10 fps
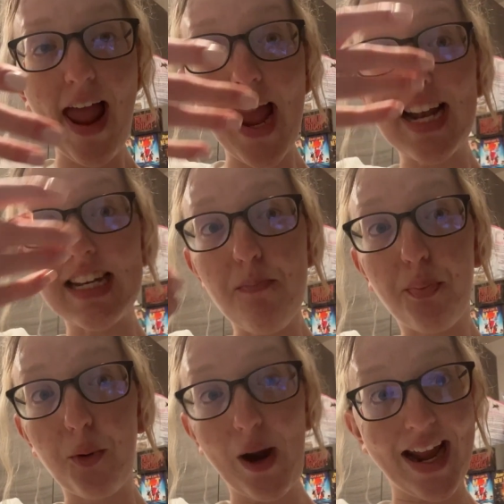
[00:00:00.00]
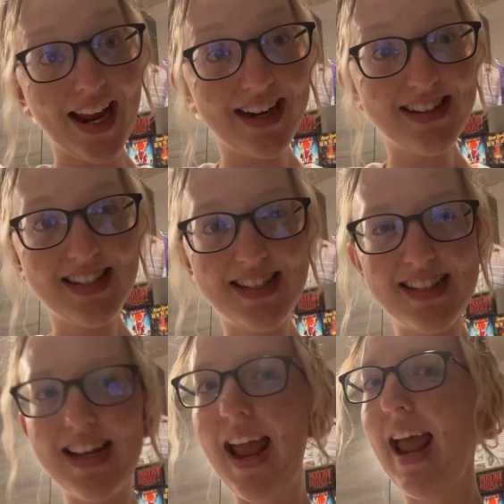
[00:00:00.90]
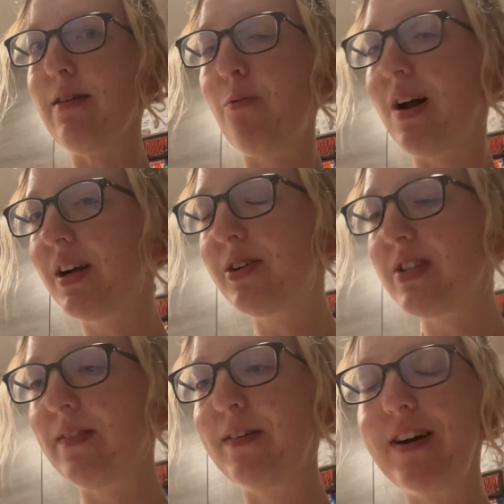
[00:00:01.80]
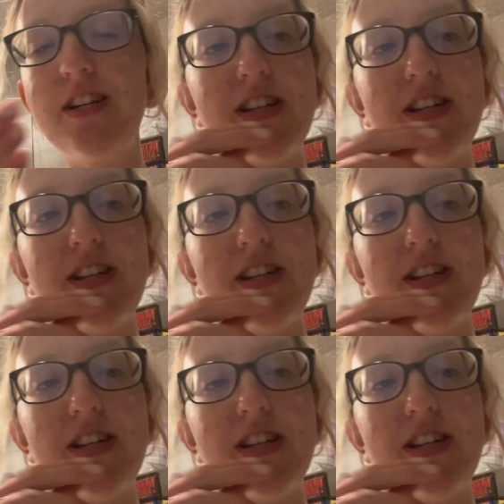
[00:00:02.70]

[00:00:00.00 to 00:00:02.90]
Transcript: and breaks and water goes everywhere.